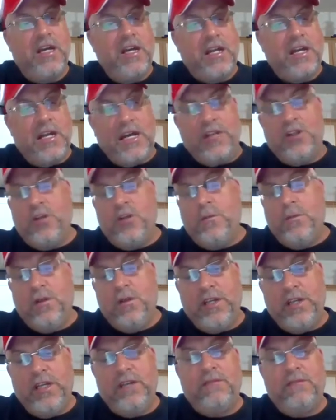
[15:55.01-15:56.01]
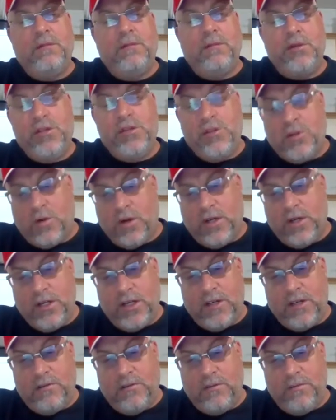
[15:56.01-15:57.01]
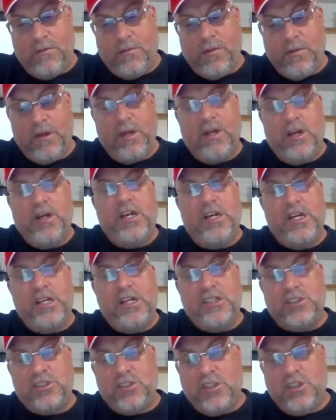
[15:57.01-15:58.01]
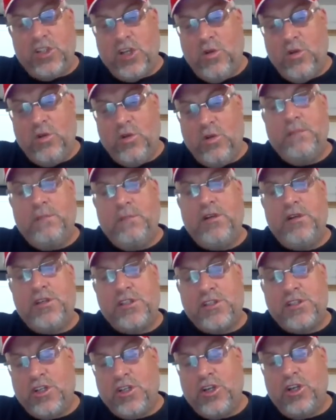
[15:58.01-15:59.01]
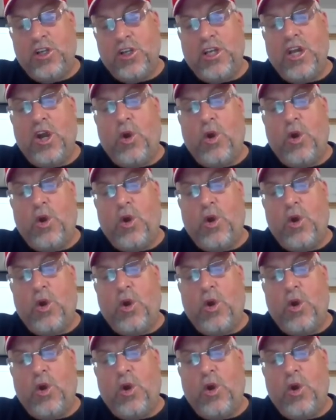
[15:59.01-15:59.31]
And I do believe the majority of them is slowly but surely